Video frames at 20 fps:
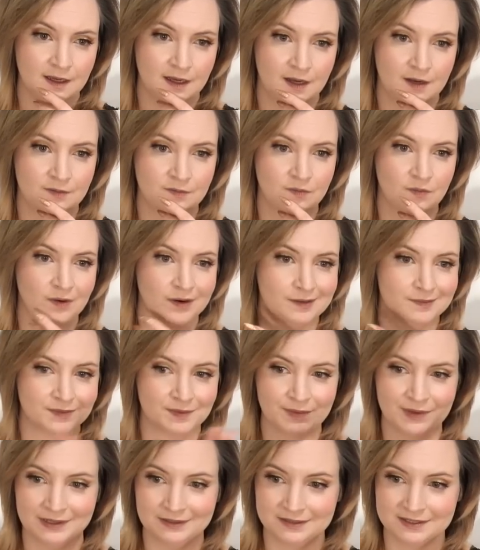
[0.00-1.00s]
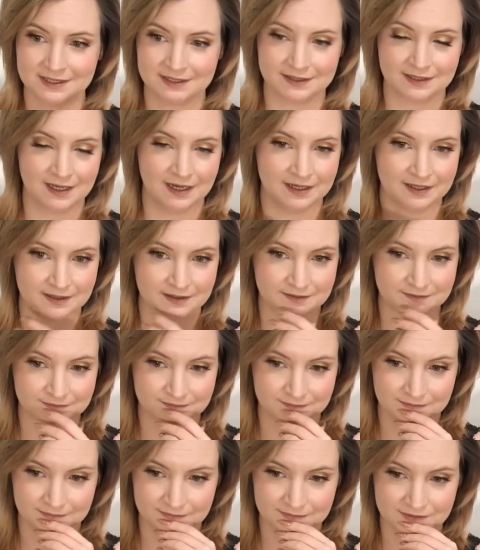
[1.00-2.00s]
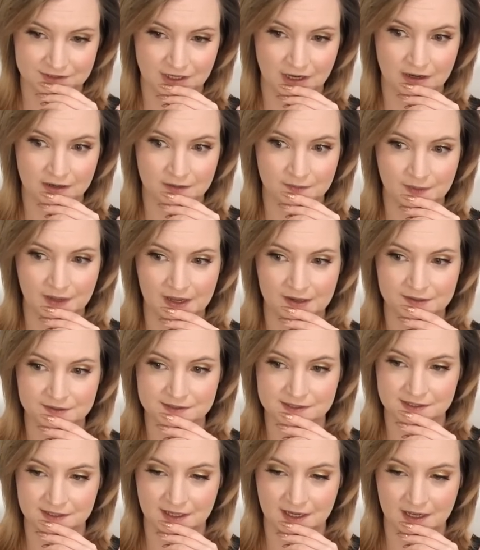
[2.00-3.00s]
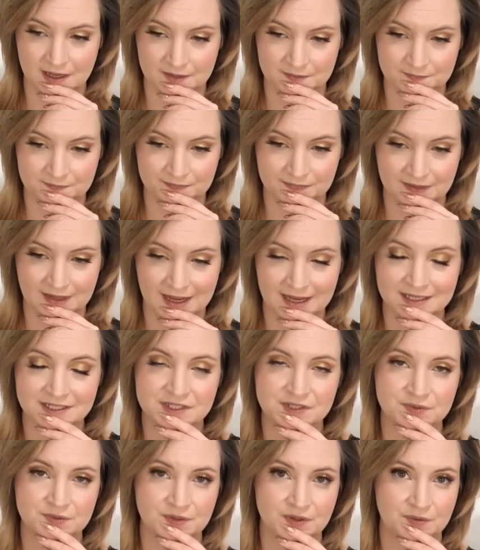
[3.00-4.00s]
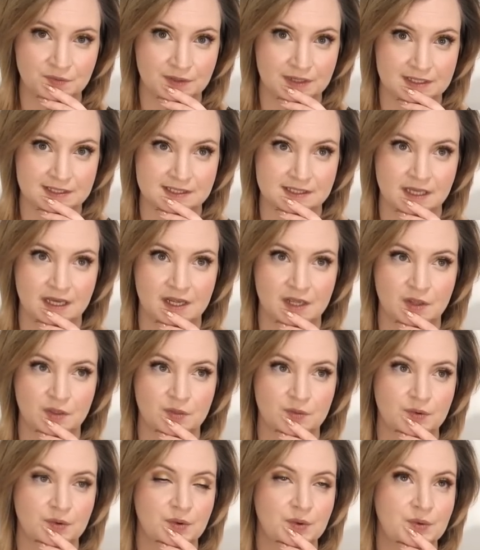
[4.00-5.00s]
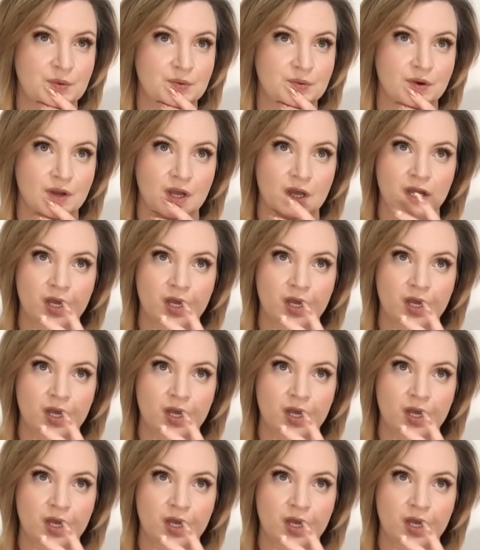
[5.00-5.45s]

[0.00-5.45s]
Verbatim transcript: of what I'm about to kind of talk about, um, I do know what it's like through